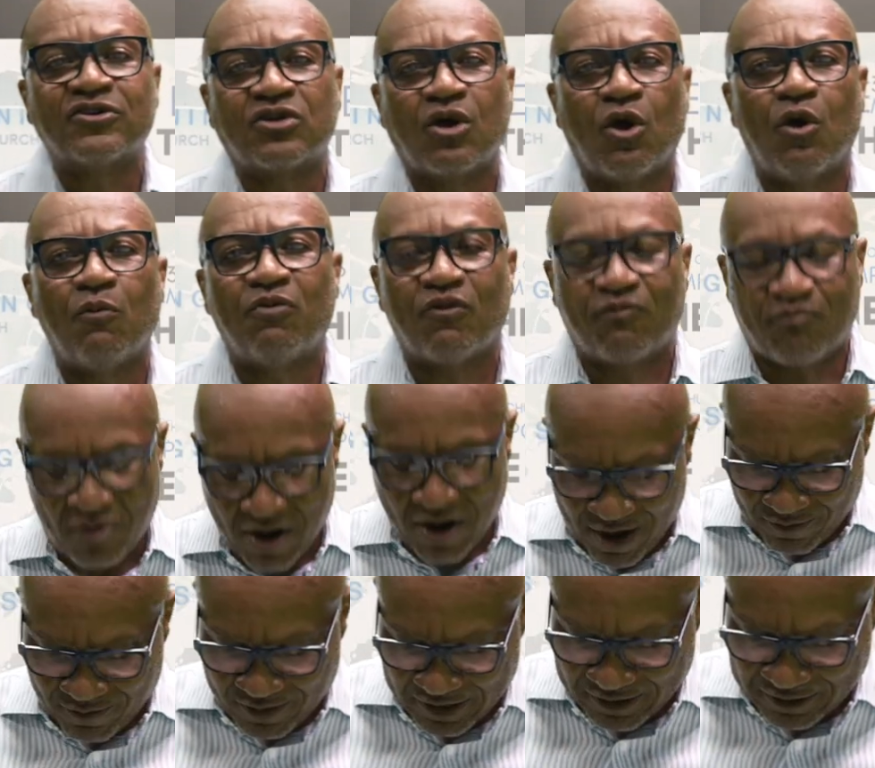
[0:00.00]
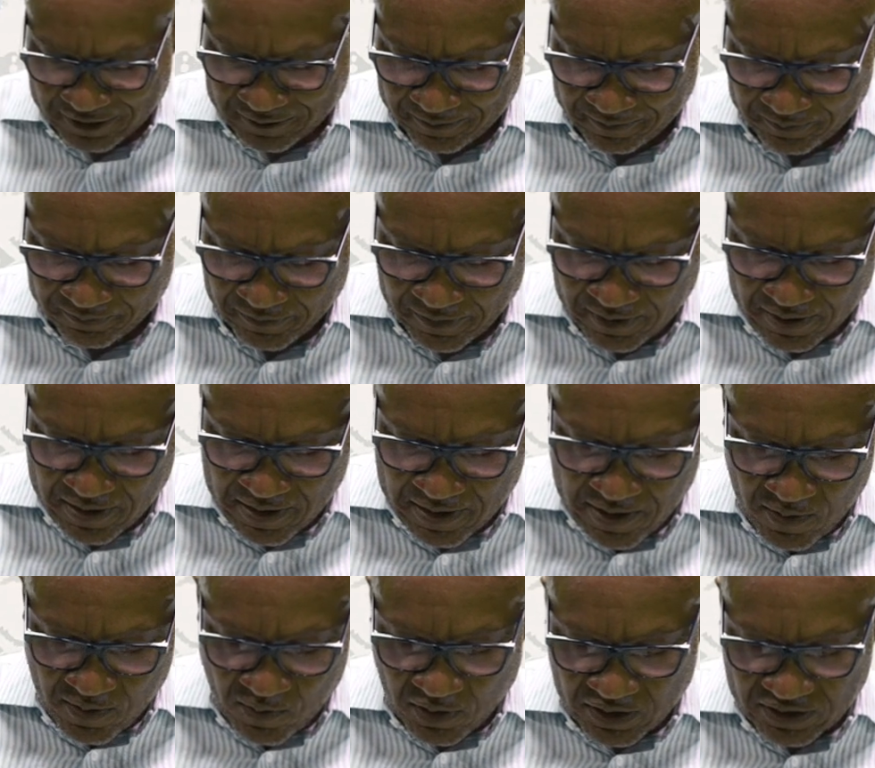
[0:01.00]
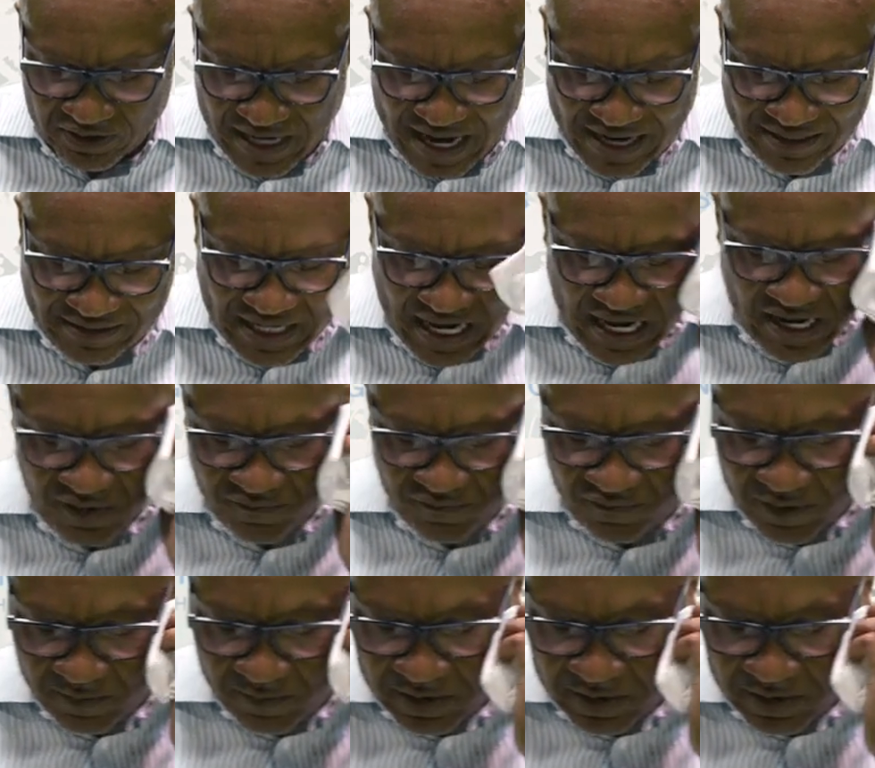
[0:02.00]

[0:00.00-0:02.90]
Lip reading: hope of progress was not taken from